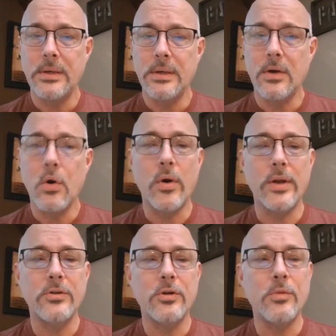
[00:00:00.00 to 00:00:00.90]

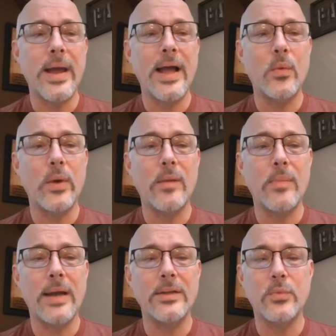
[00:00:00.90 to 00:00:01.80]
According to
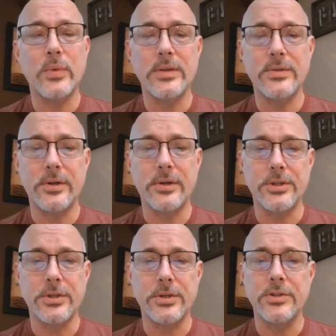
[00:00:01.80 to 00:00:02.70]
Malwarebytes
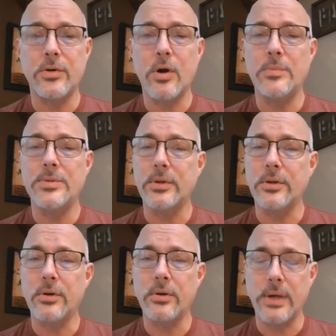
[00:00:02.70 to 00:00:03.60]
researcher Jerome
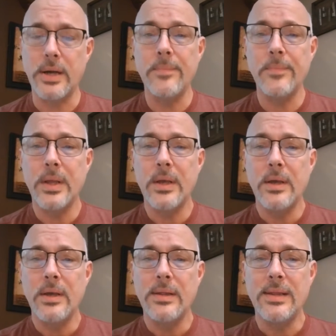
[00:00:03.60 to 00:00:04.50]
Segura,
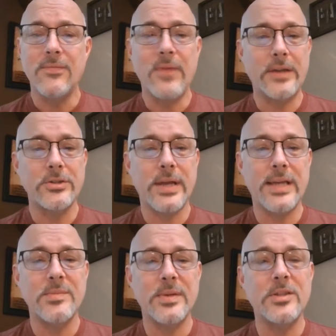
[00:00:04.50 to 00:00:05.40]
the infection
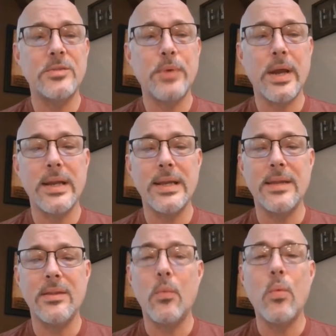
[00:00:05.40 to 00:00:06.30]
has been spreading
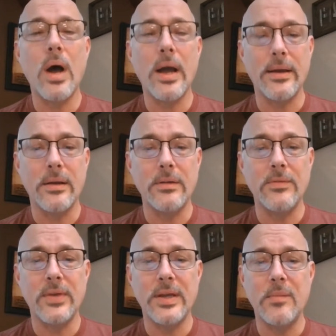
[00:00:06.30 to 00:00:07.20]
in the
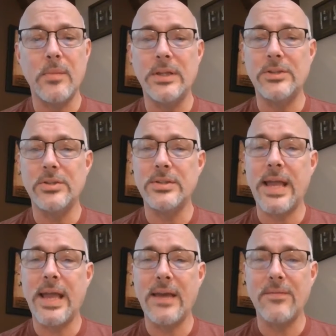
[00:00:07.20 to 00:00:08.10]
wild via malicious
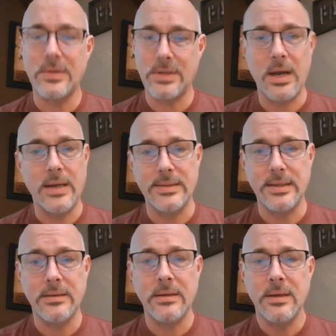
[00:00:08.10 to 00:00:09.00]

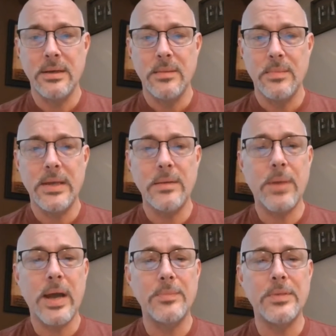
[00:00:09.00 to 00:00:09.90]
advertising being
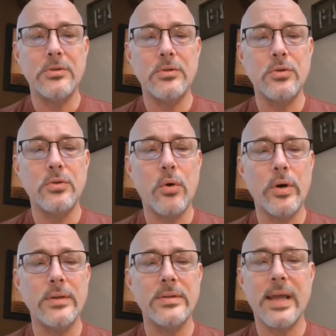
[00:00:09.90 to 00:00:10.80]
piped into
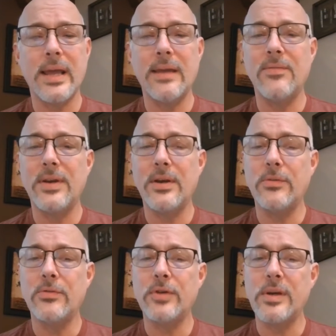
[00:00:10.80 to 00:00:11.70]
torrent and video
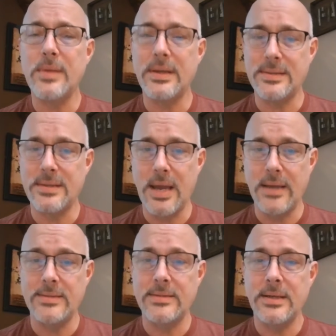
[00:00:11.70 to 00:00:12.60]
streaming
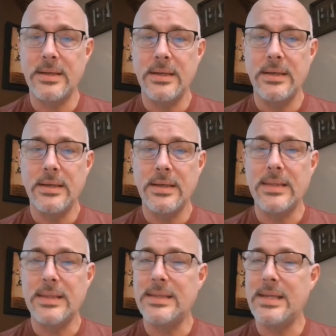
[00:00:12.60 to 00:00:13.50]
sites.
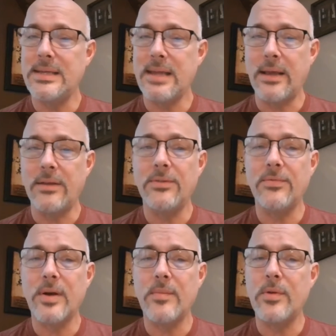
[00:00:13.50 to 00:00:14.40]
Get the details
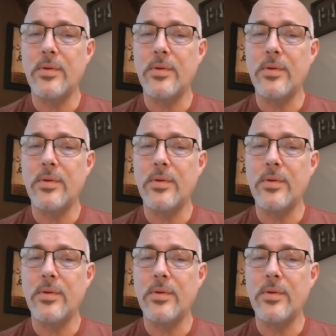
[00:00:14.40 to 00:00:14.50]
from the